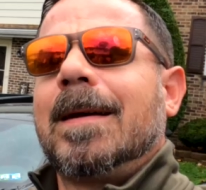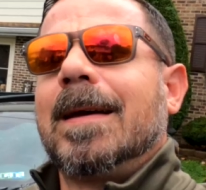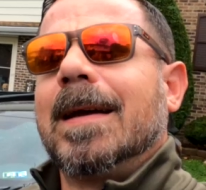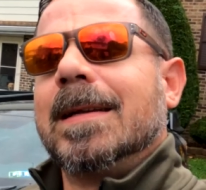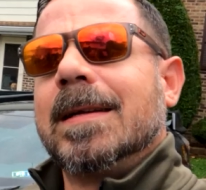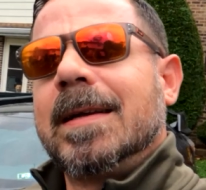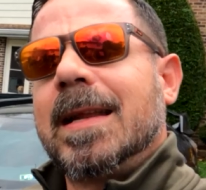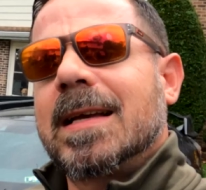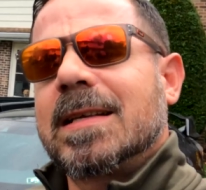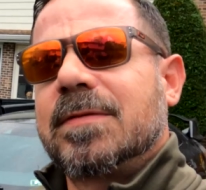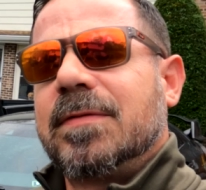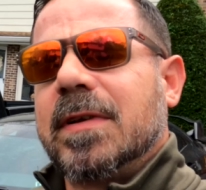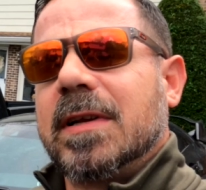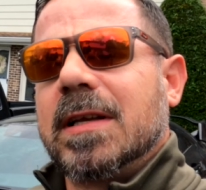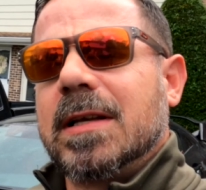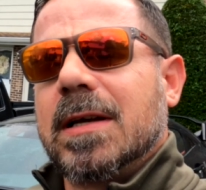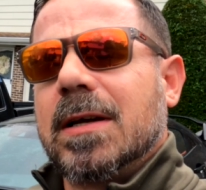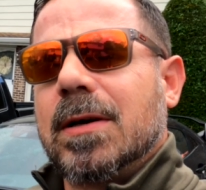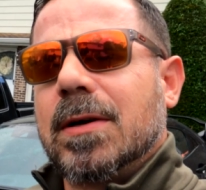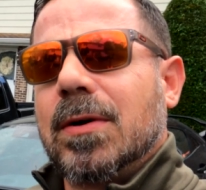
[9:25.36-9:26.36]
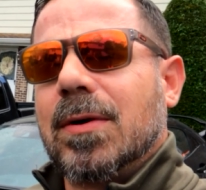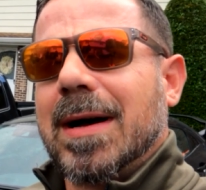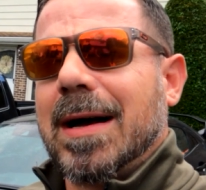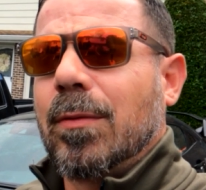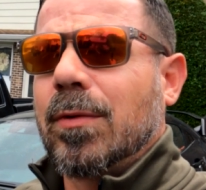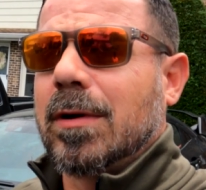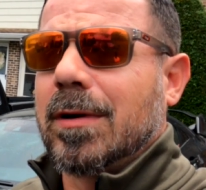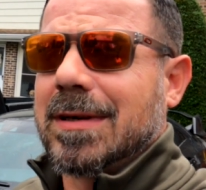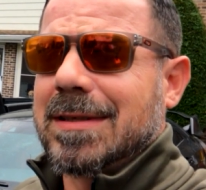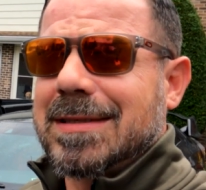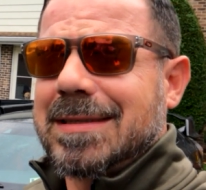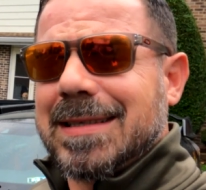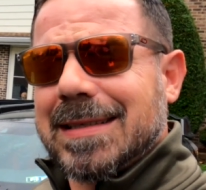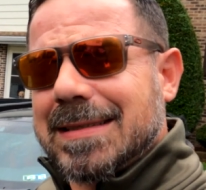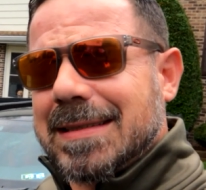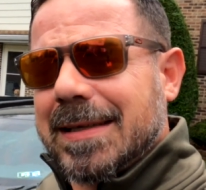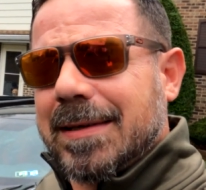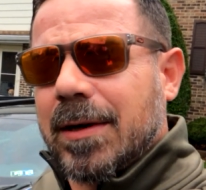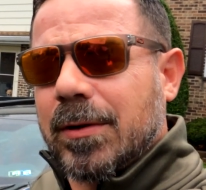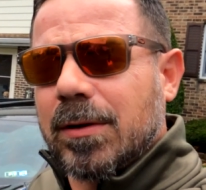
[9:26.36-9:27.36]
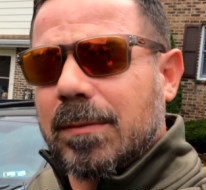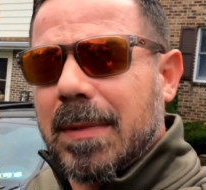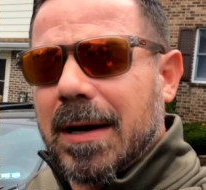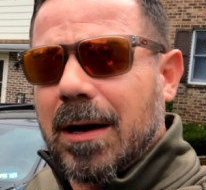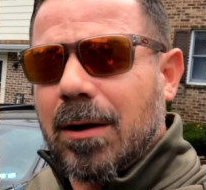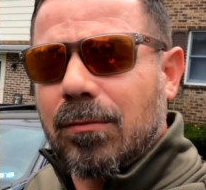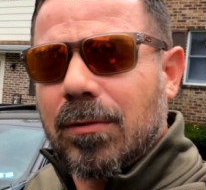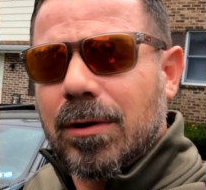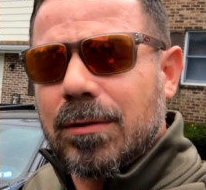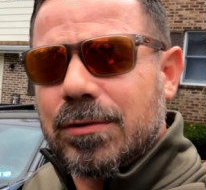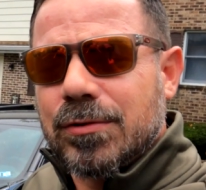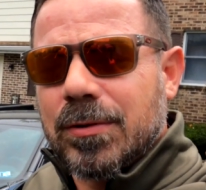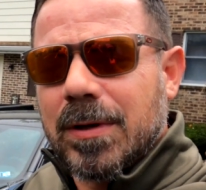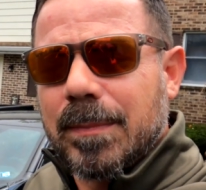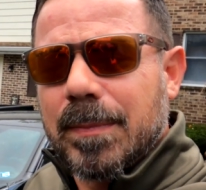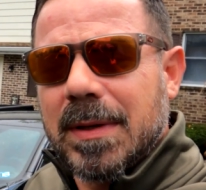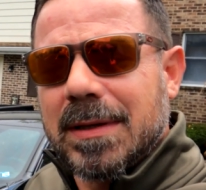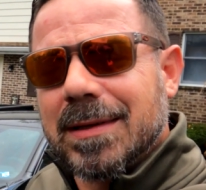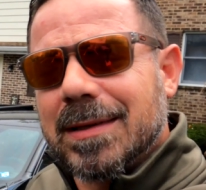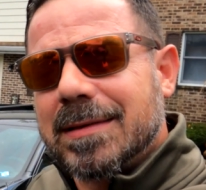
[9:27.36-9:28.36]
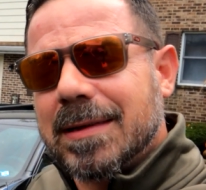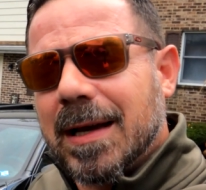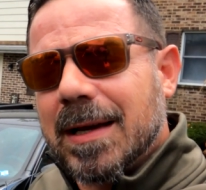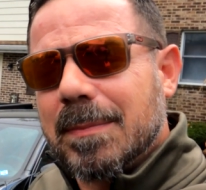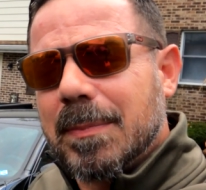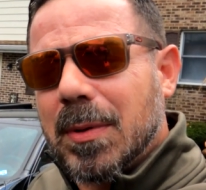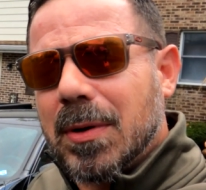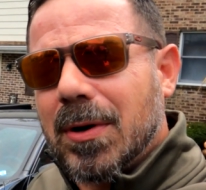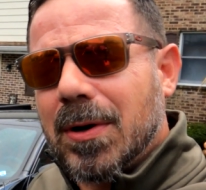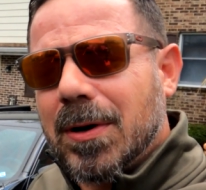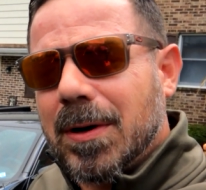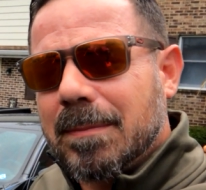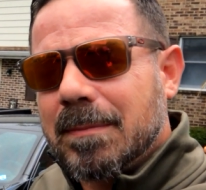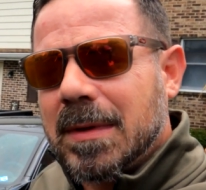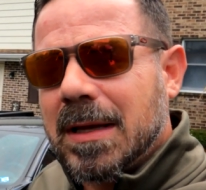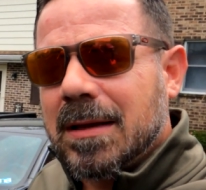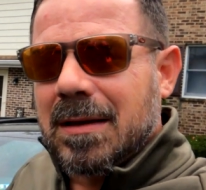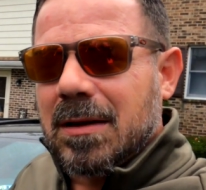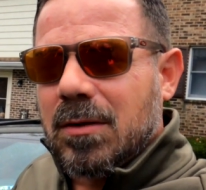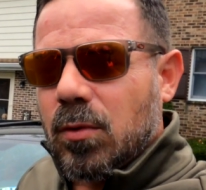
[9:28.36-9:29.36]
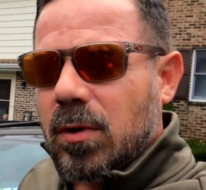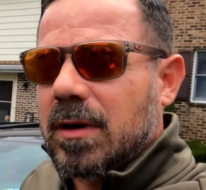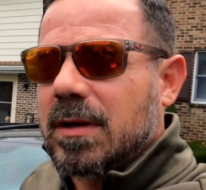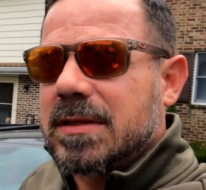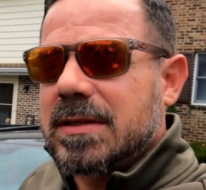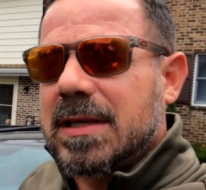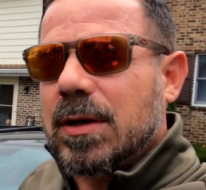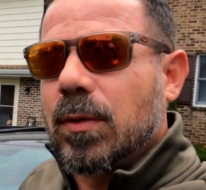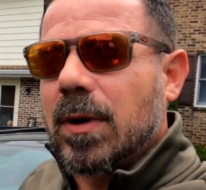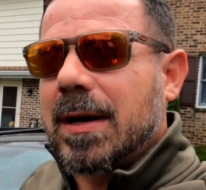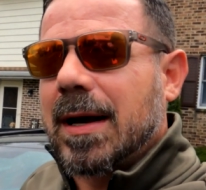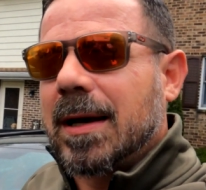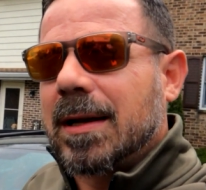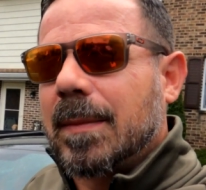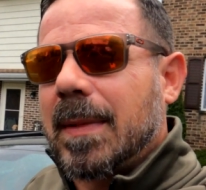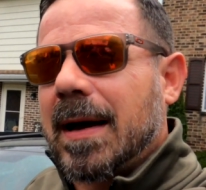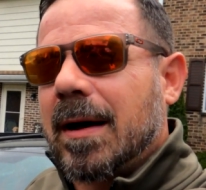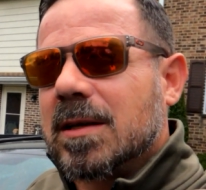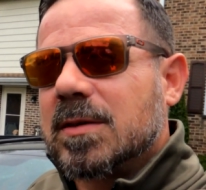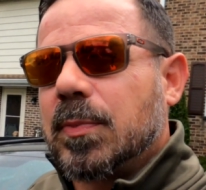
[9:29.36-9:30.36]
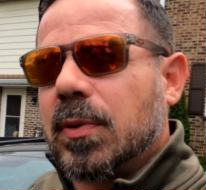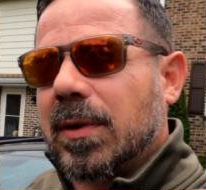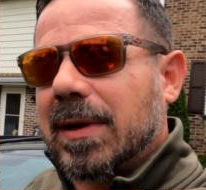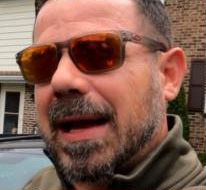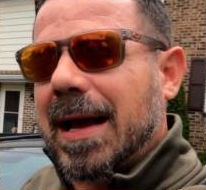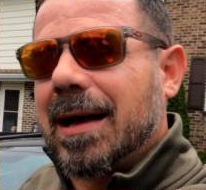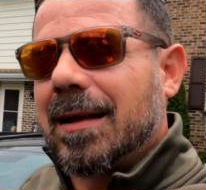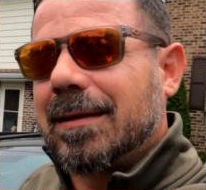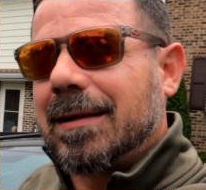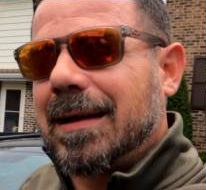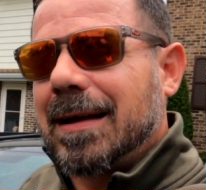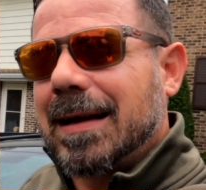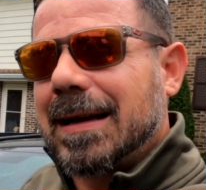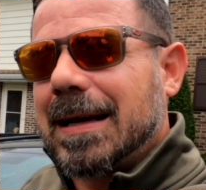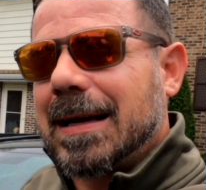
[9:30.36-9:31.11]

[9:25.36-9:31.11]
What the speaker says: In the next video, I went on a 1,600 mile road trip in the Type R. We're going to see what kind of miles per gallon I